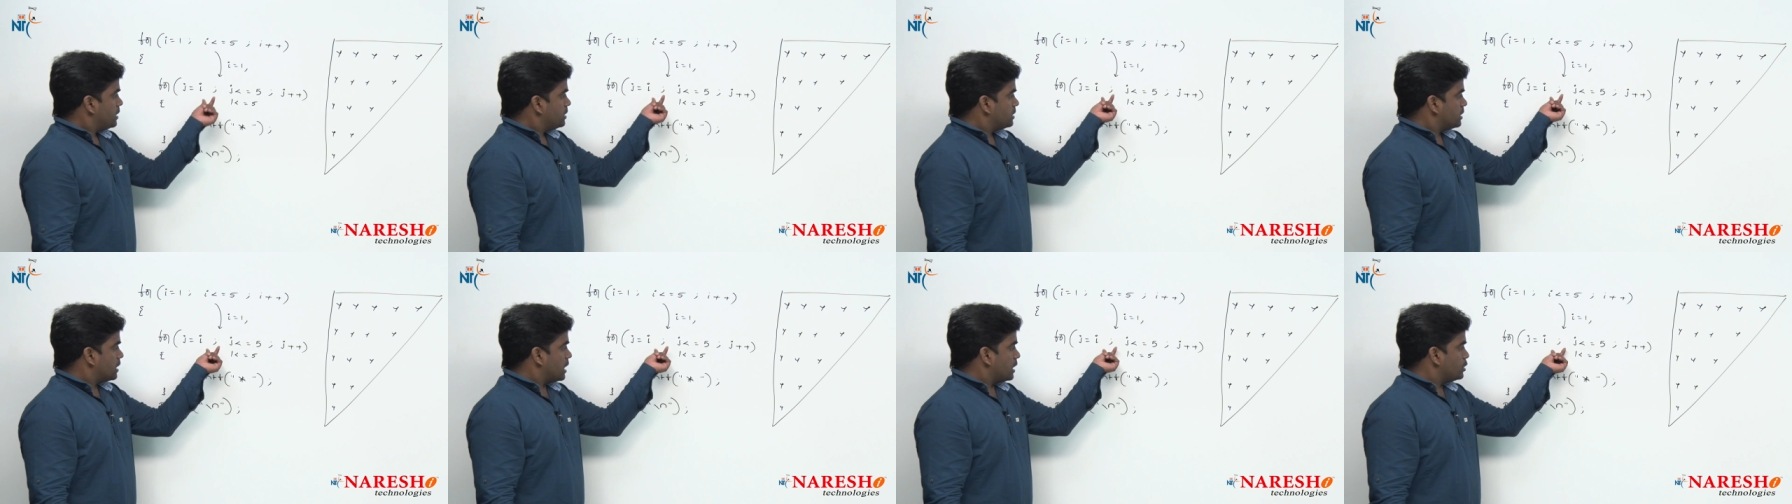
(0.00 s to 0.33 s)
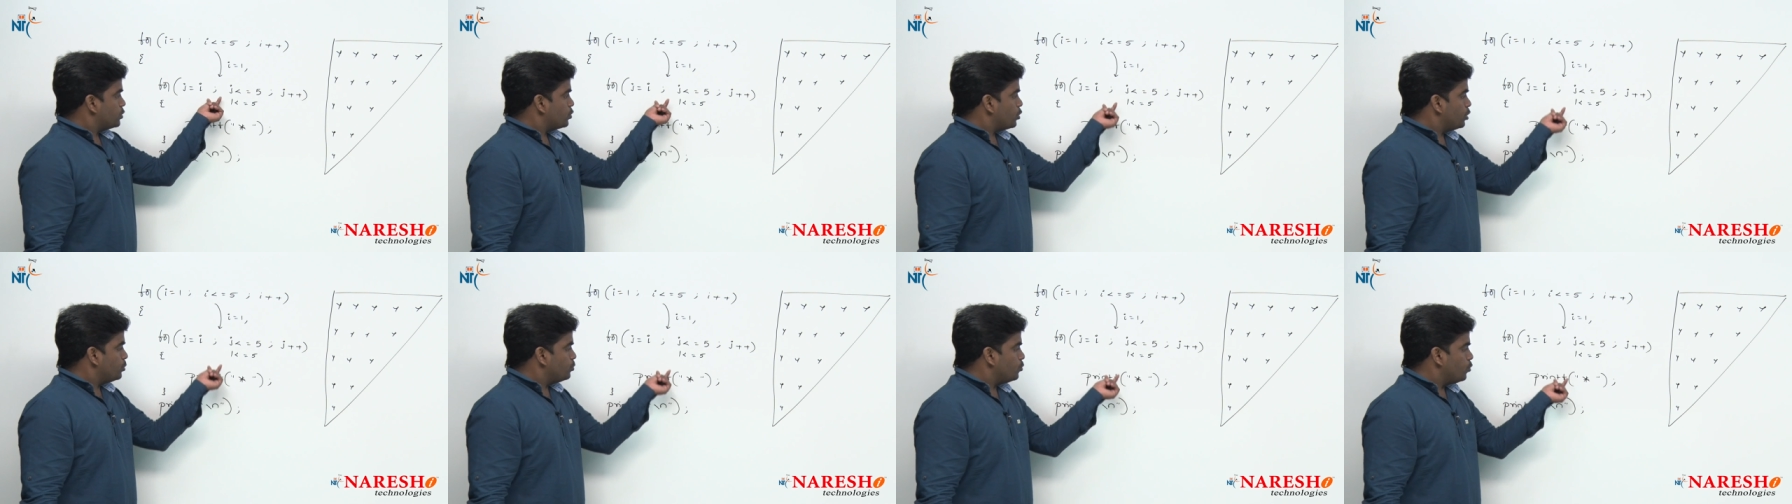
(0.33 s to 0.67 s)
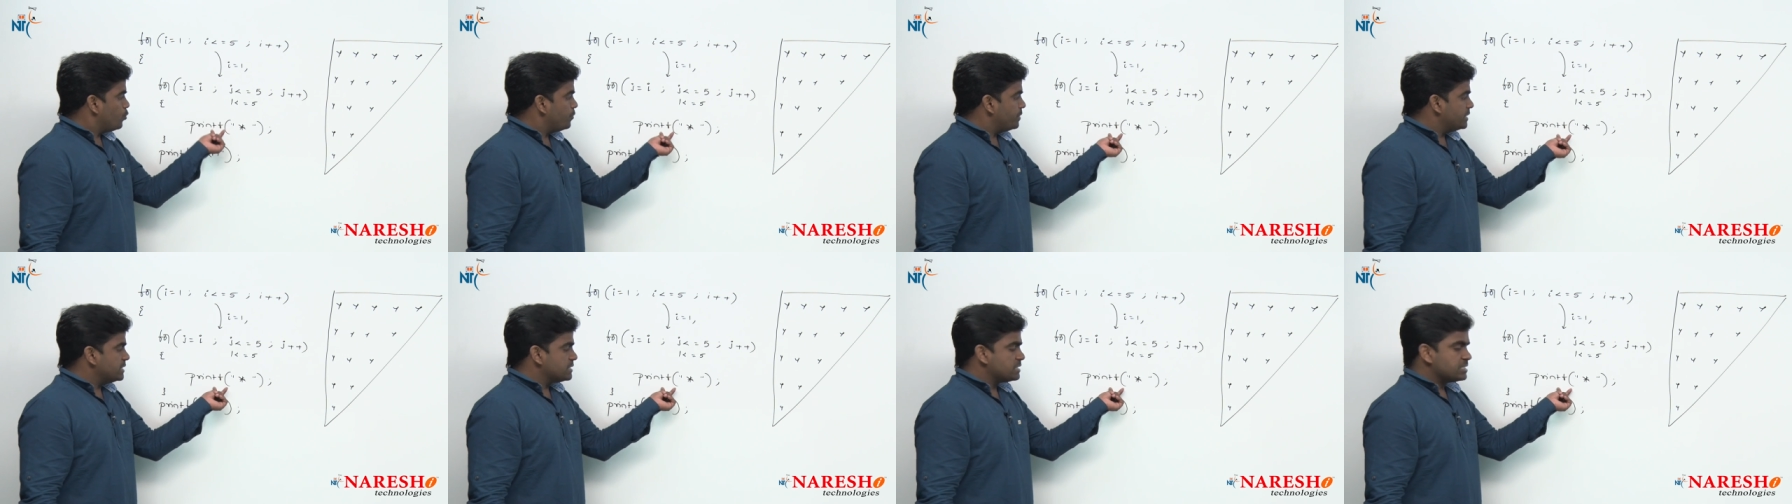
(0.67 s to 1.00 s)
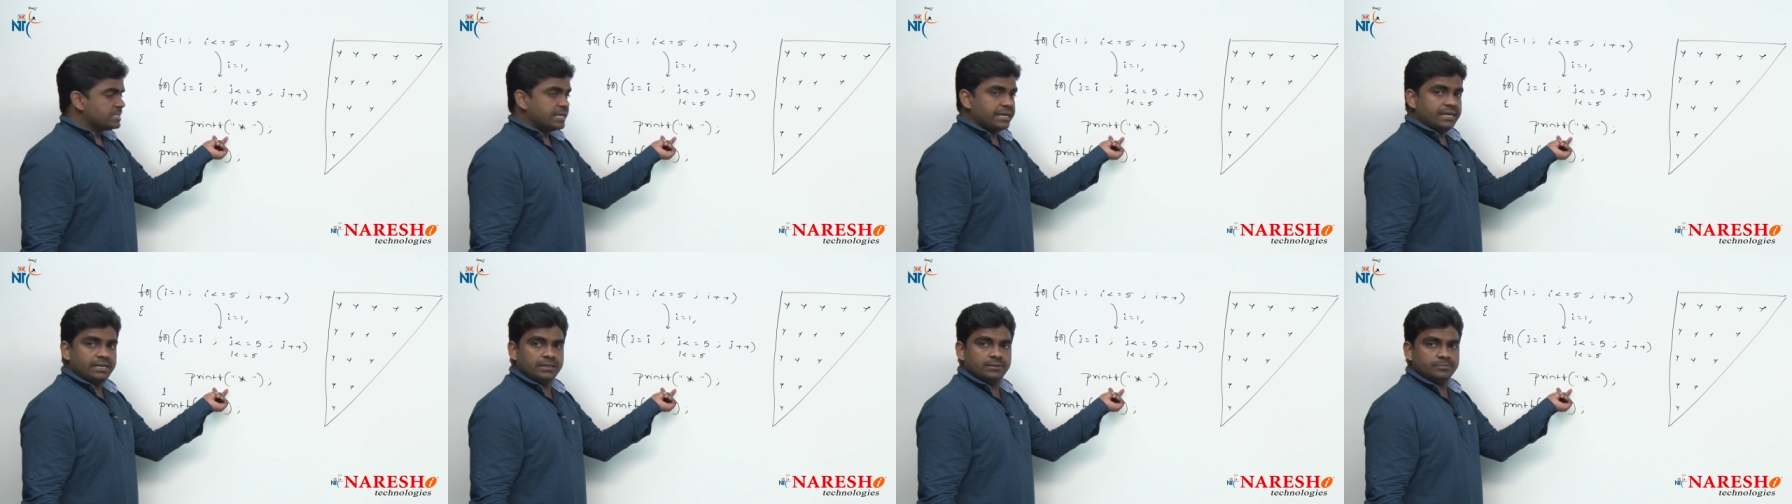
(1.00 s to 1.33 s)
The control move
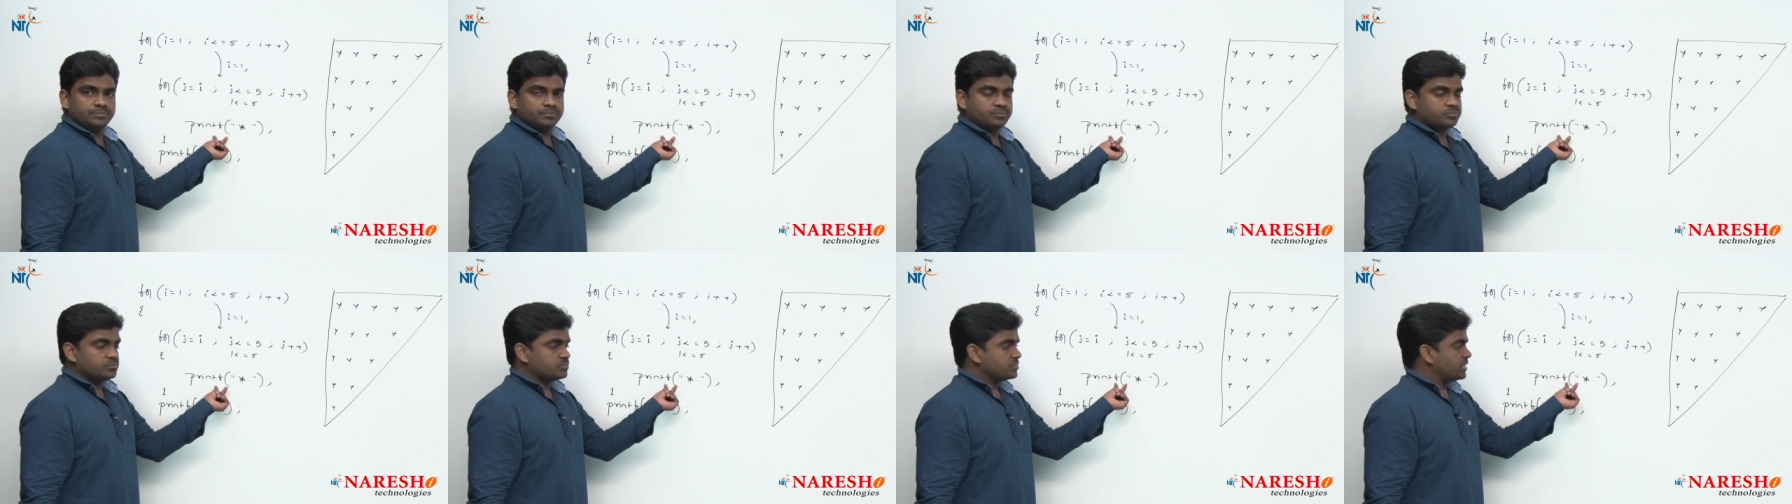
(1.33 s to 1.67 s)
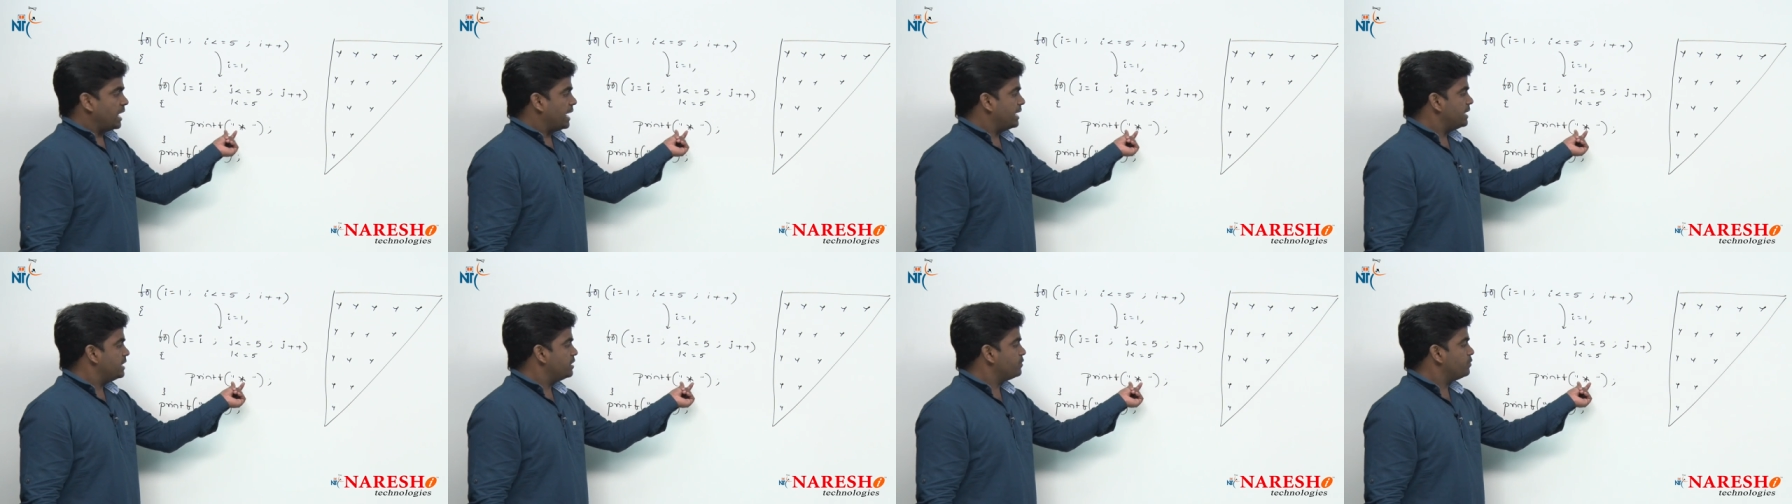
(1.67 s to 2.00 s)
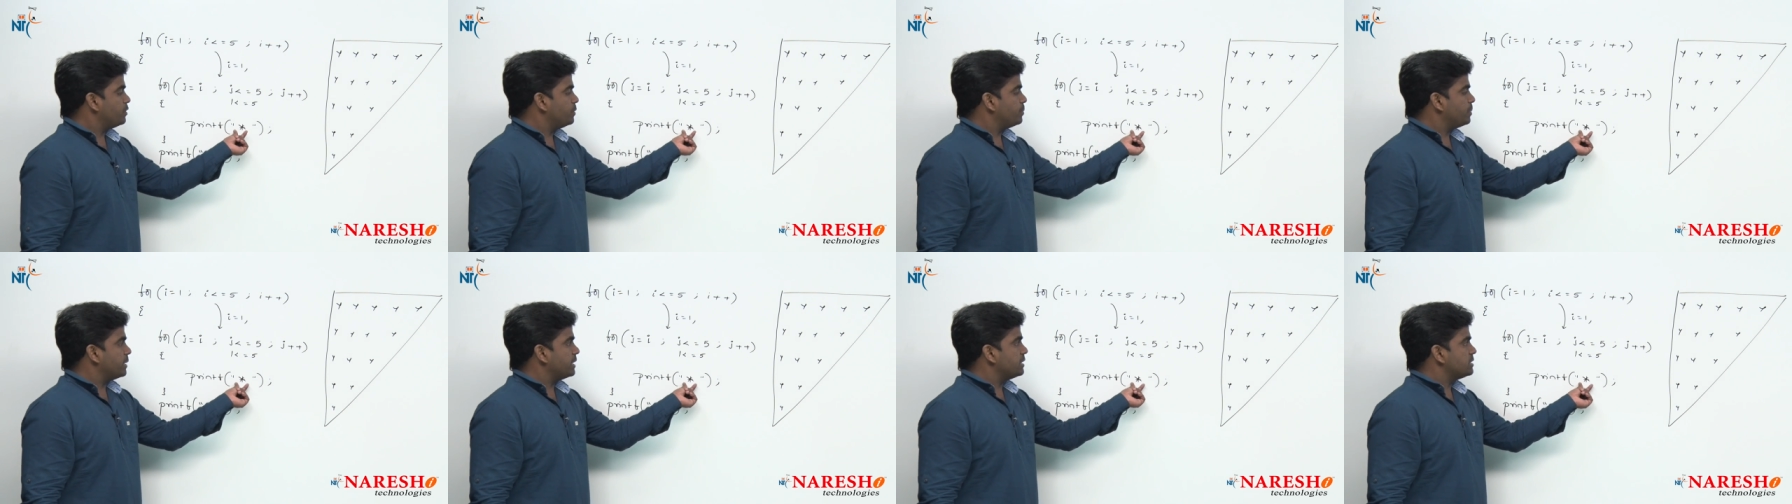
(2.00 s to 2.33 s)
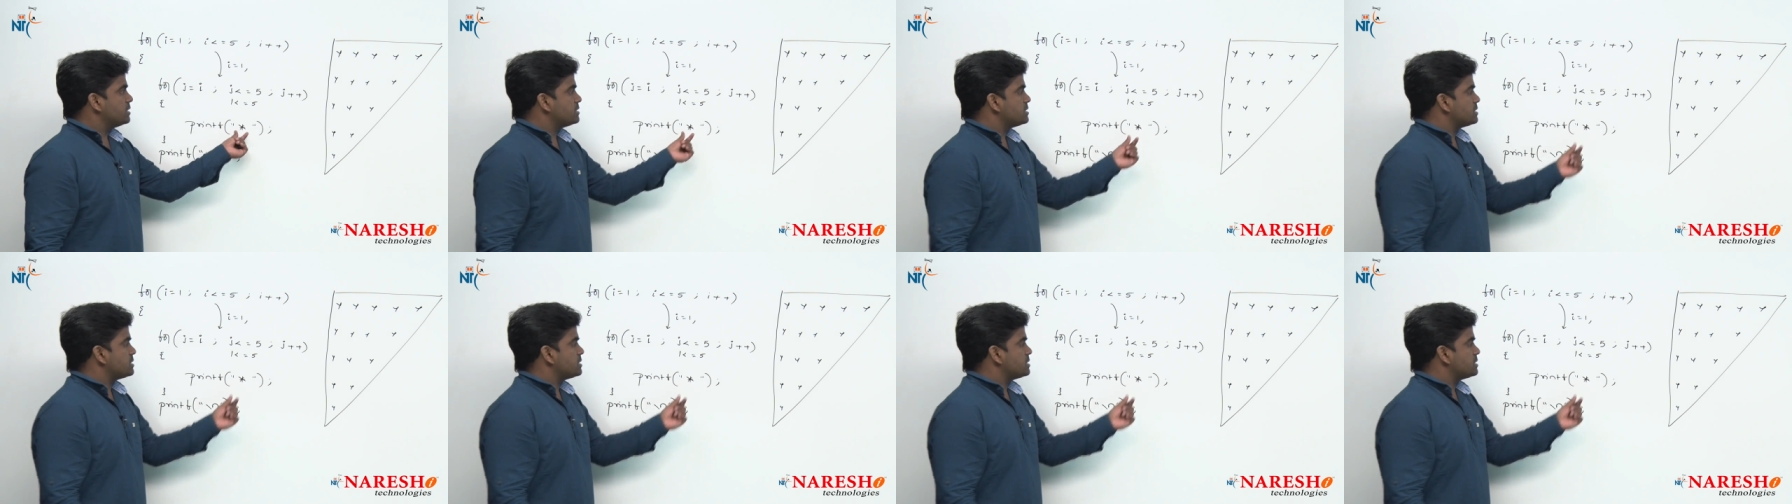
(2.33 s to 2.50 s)
inside and it will print